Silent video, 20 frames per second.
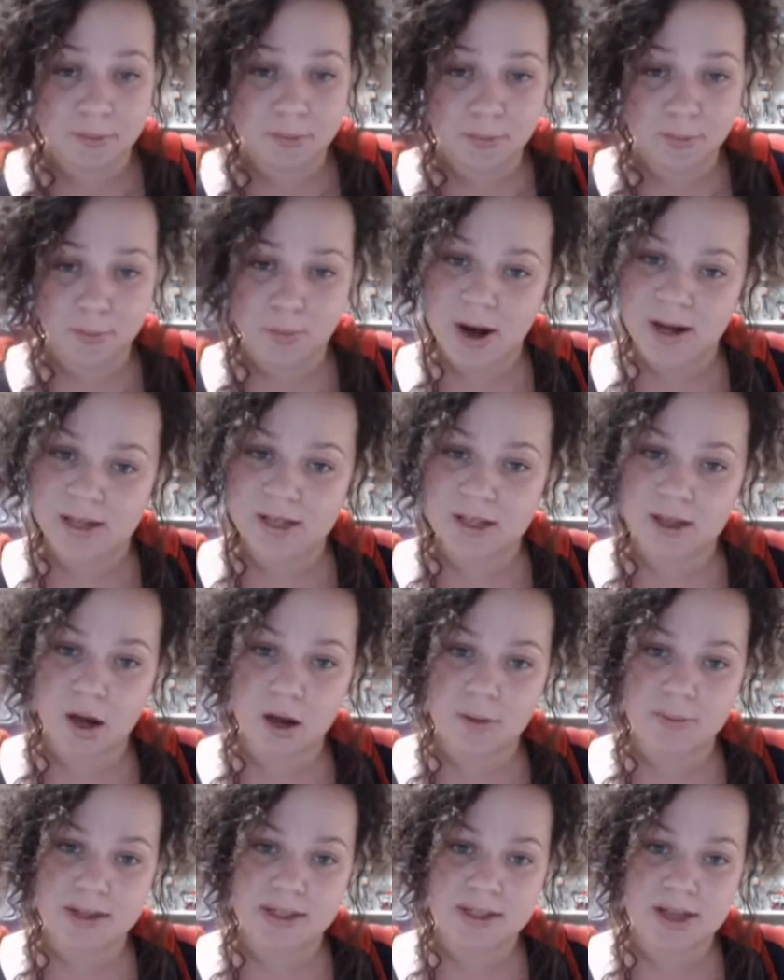Write
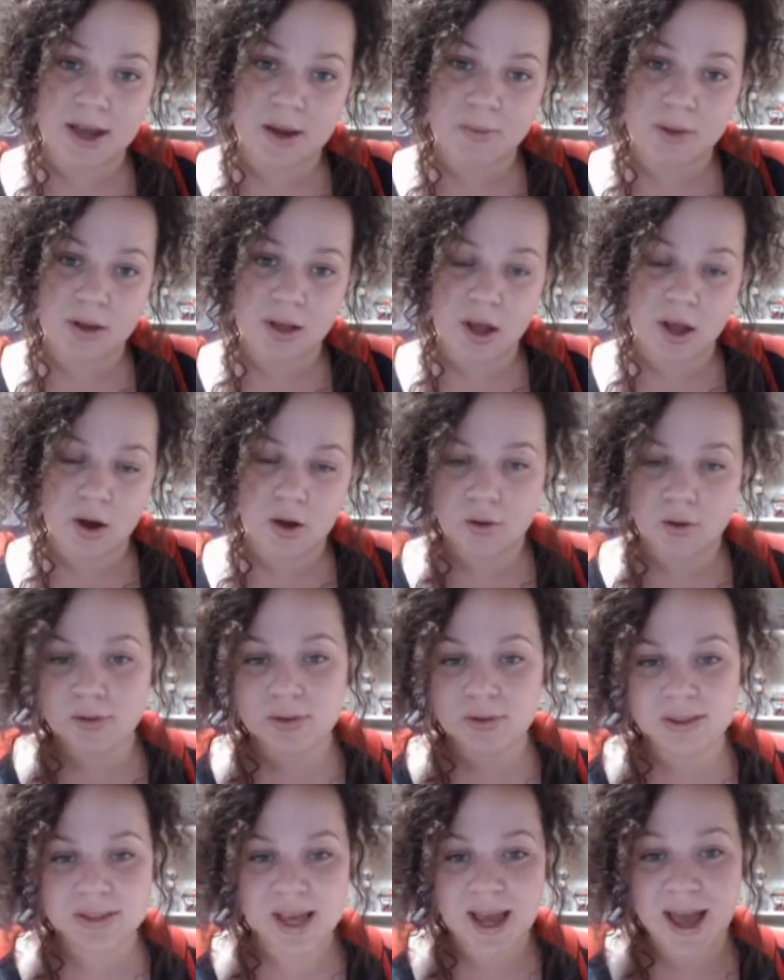comment down below,
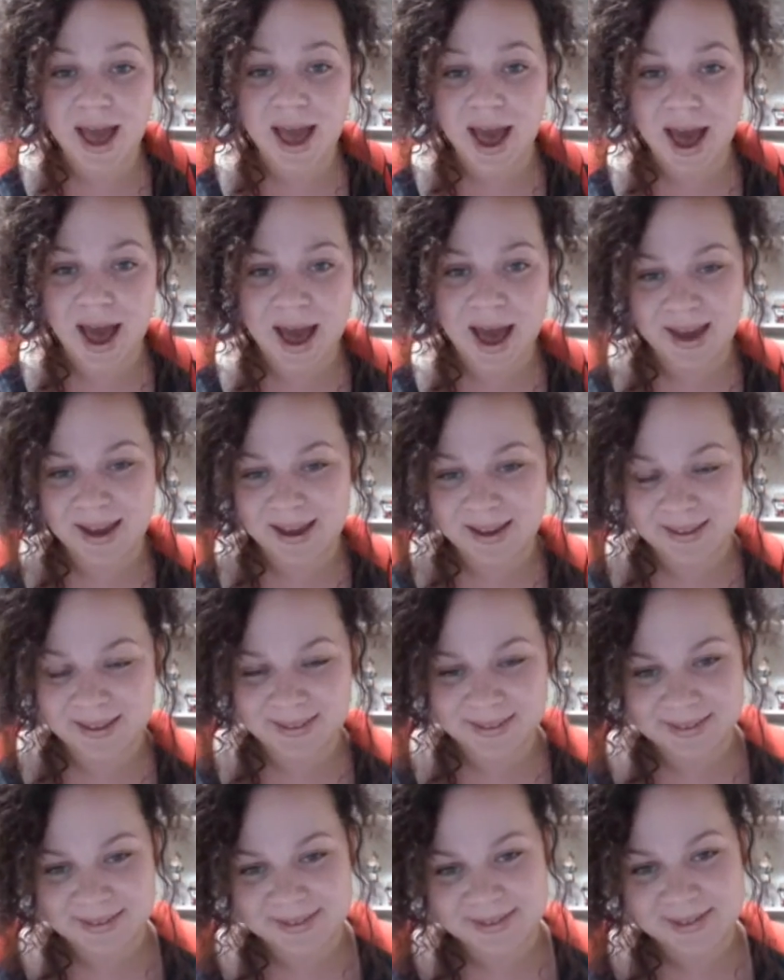say hi,
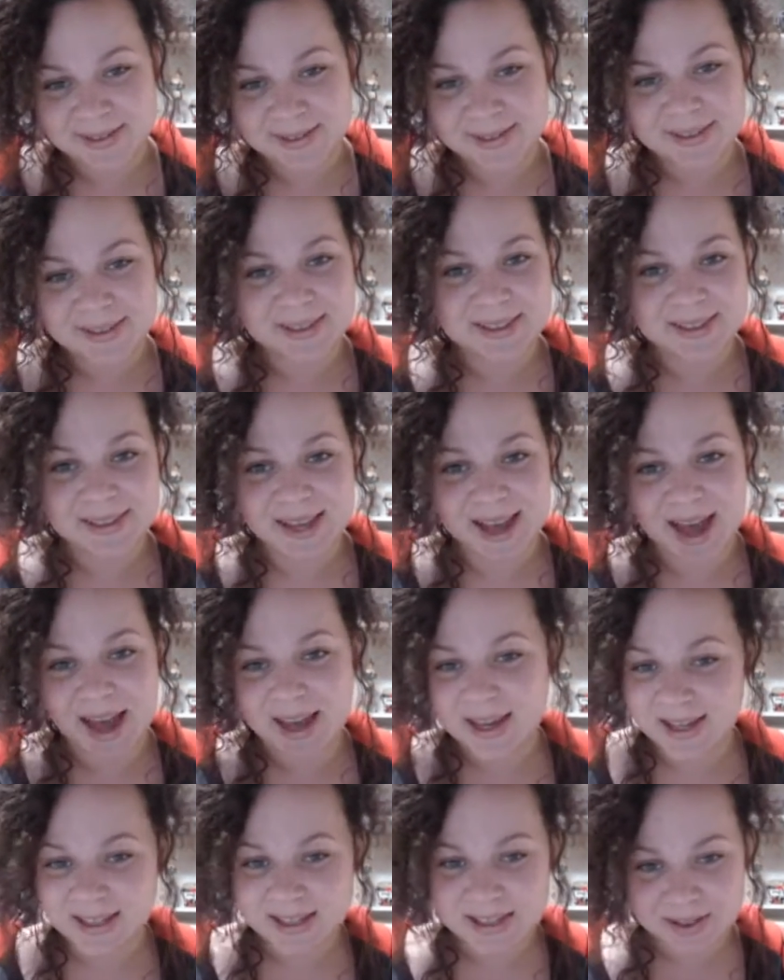see how
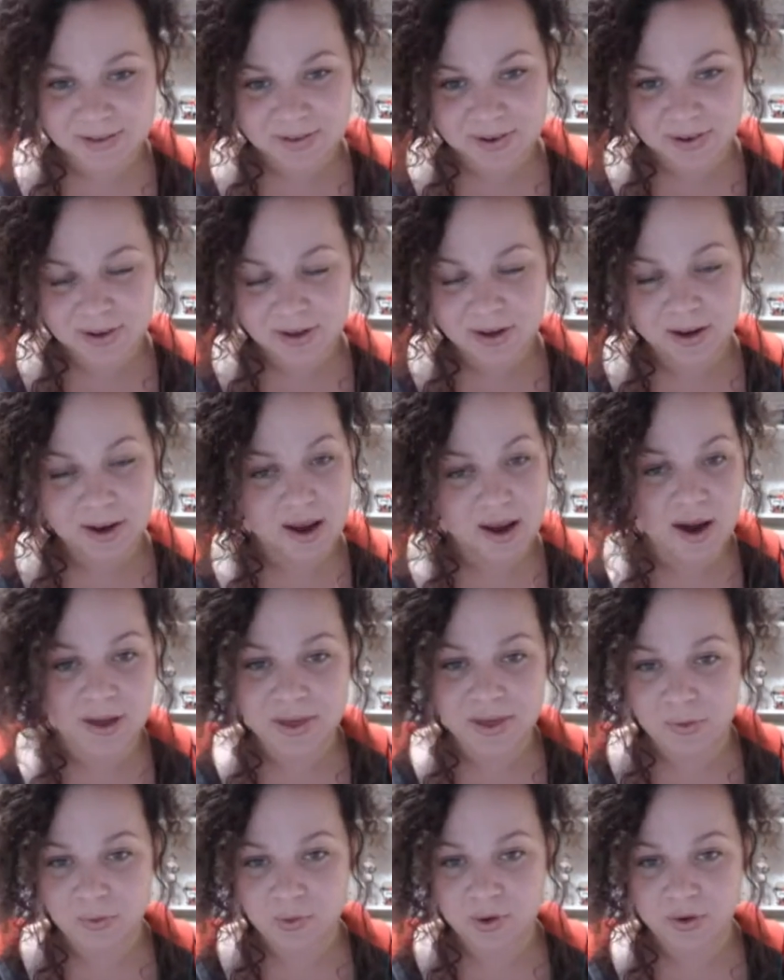you doing, all
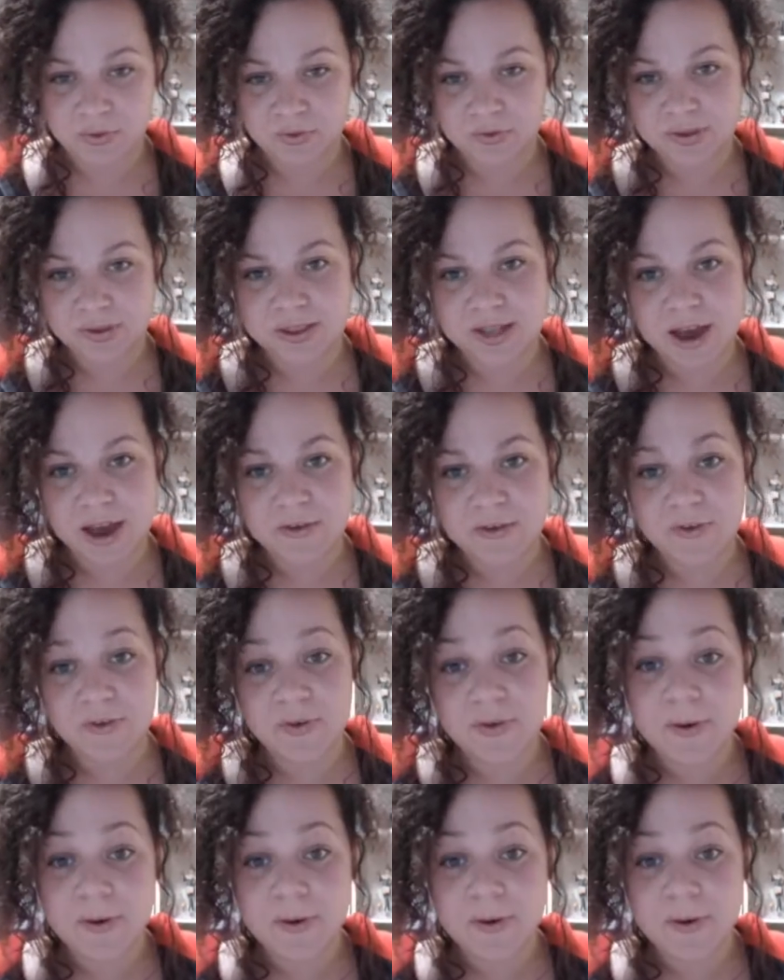that wonderful stuff.